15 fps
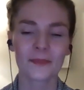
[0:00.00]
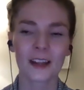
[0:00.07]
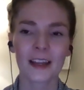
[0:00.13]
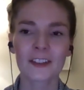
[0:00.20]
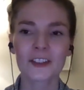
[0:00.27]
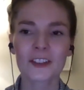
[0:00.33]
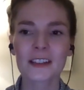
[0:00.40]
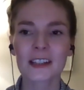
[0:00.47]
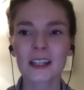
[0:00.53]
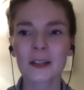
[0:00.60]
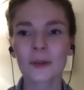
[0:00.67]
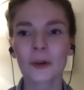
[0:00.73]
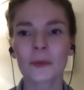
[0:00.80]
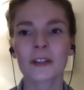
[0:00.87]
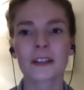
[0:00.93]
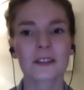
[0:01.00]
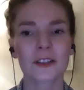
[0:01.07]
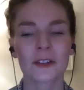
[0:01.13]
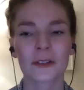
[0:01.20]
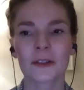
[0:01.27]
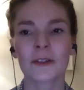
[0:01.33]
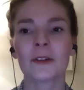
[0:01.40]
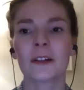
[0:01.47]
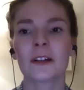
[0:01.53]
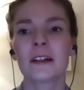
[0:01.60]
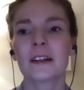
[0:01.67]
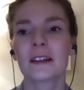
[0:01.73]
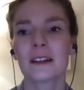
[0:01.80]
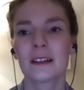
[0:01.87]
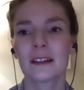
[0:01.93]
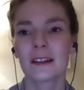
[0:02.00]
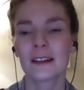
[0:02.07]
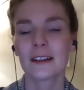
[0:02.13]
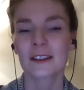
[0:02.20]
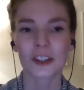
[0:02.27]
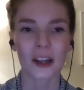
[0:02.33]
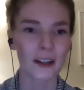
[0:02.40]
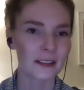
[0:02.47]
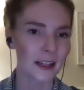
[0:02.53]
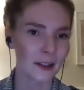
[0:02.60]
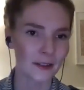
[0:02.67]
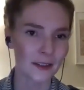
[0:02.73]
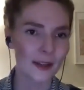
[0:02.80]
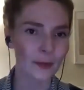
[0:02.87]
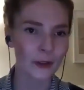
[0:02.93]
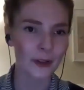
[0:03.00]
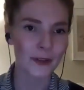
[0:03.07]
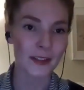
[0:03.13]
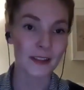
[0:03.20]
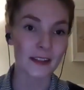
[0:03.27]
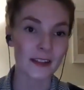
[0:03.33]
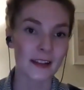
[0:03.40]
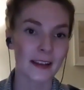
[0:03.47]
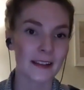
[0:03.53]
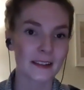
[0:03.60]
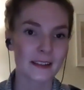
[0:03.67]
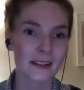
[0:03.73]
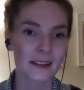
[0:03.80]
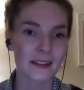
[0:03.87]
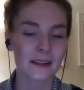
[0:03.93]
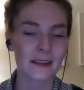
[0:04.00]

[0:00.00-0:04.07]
and just take a moment to jot down some of those insights.